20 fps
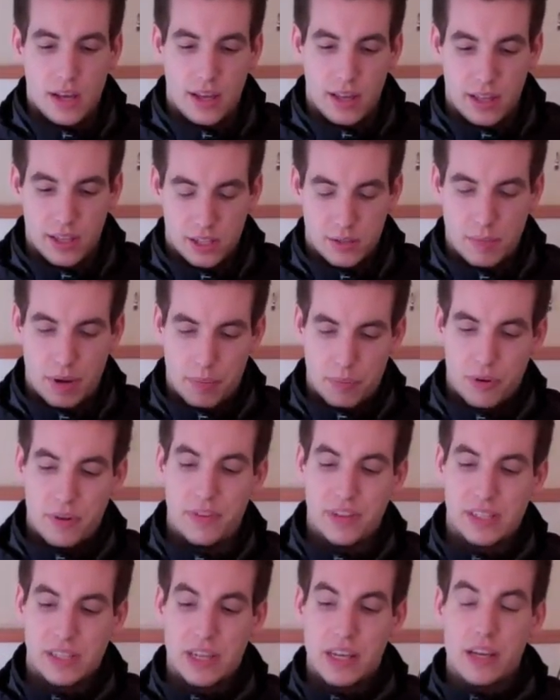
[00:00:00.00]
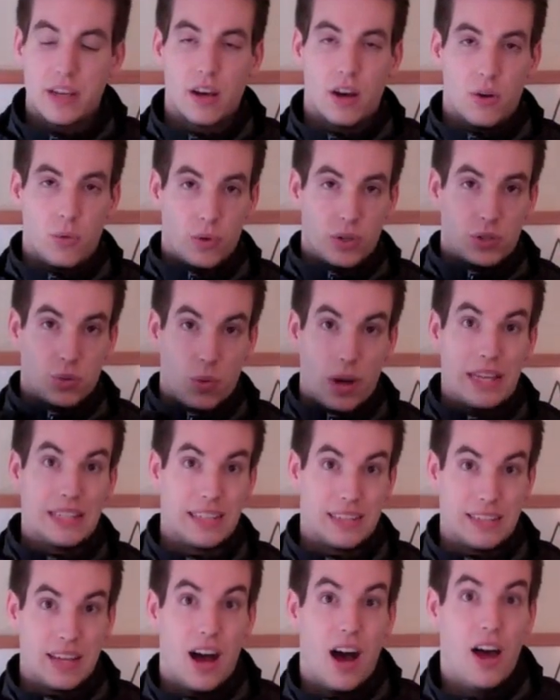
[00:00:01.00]
This is my previous ski coat, which weighs
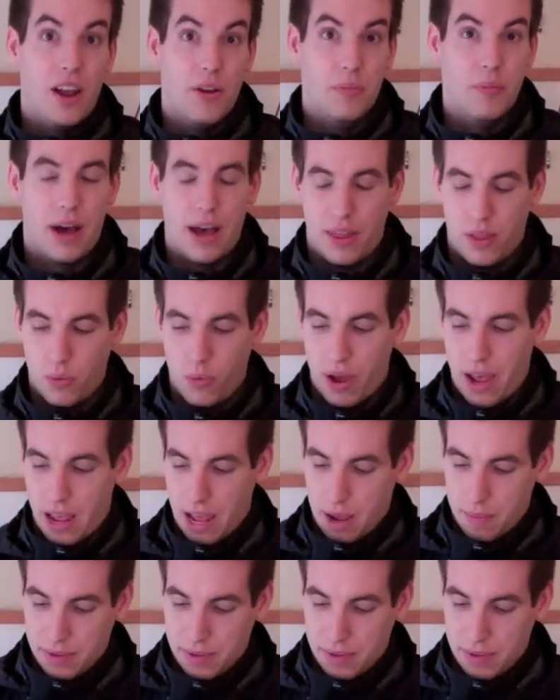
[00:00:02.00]
a ton, by the way.